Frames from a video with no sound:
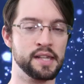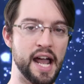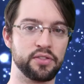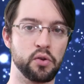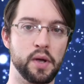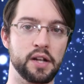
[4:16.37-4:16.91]

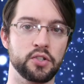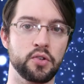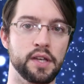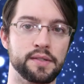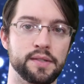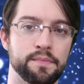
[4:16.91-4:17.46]
Not the way to
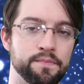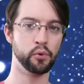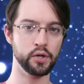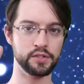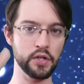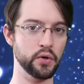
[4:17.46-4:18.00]
do this.
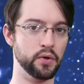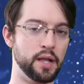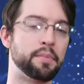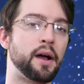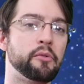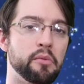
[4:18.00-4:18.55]
Point two,
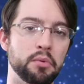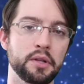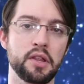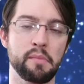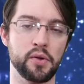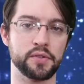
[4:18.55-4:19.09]
and
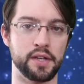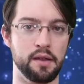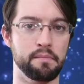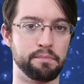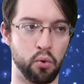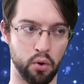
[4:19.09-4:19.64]
probably the most
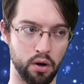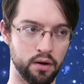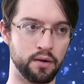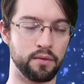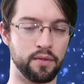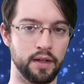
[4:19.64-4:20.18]

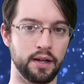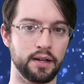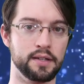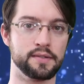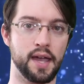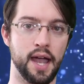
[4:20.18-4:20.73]
important thing
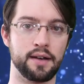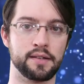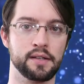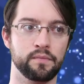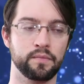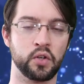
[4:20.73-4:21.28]
is that
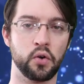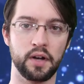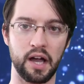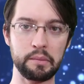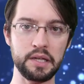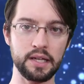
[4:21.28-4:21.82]

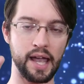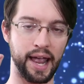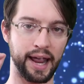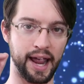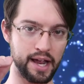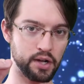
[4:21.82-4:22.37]
Konami
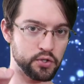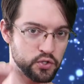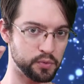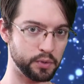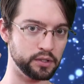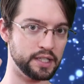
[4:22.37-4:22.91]

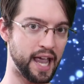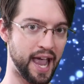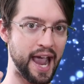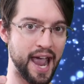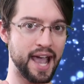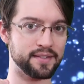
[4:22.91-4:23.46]
actually
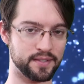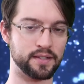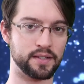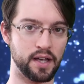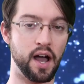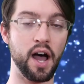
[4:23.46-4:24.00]

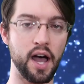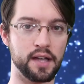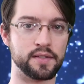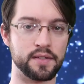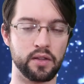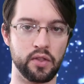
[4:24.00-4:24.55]
asked
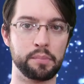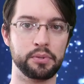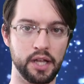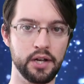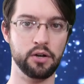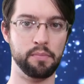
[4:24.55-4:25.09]
us, the
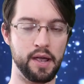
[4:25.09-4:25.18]
player